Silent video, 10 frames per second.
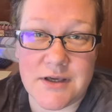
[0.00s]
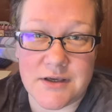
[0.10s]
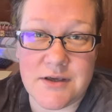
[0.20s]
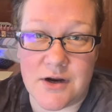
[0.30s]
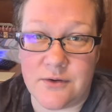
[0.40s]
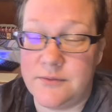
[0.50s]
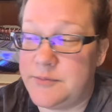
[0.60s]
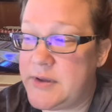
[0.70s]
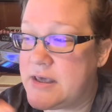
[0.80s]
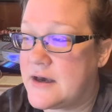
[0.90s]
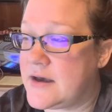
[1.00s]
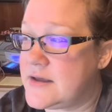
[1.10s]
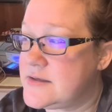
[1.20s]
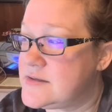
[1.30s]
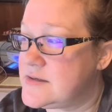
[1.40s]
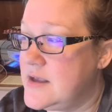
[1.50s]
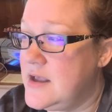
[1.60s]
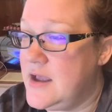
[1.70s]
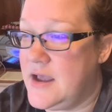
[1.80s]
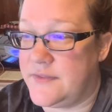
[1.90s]
you know, because
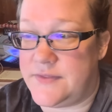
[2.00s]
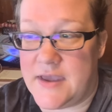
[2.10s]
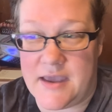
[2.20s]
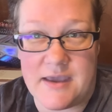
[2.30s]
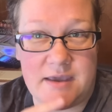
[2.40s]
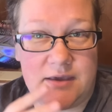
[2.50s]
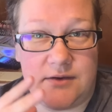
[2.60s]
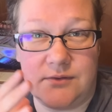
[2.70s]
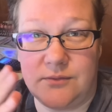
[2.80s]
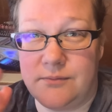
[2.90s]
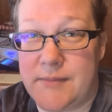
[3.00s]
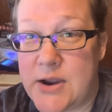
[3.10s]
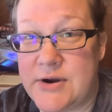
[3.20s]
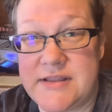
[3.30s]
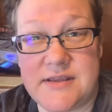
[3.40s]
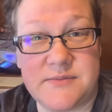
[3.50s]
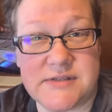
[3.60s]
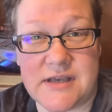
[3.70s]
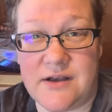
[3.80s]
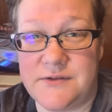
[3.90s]
they married
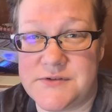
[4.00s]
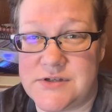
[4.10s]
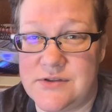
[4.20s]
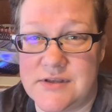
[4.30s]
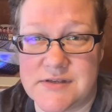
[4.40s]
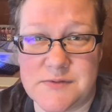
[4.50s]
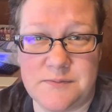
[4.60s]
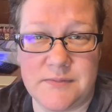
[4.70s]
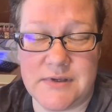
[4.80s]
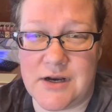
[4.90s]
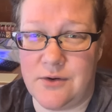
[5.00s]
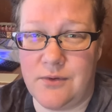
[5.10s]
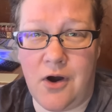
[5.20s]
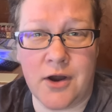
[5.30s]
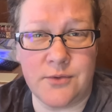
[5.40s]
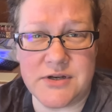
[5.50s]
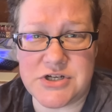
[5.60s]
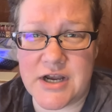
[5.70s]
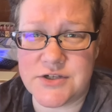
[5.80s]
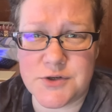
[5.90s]
themselves to this, you know, auto
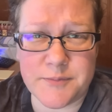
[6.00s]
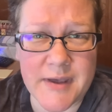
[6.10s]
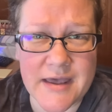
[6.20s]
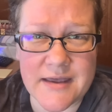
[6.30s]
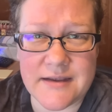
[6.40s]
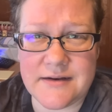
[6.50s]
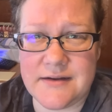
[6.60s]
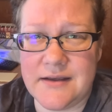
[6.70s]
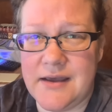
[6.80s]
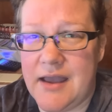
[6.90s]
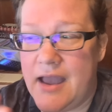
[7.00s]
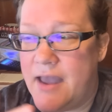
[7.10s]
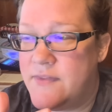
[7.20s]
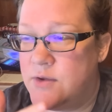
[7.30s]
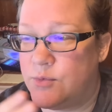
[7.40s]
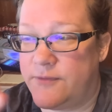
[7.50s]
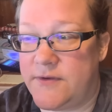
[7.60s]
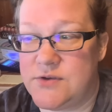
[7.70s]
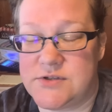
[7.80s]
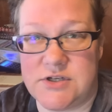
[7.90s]
injector pen and then
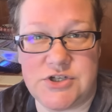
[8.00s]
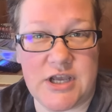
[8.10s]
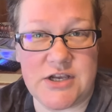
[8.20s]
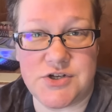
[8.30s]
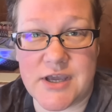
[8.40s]
refused to change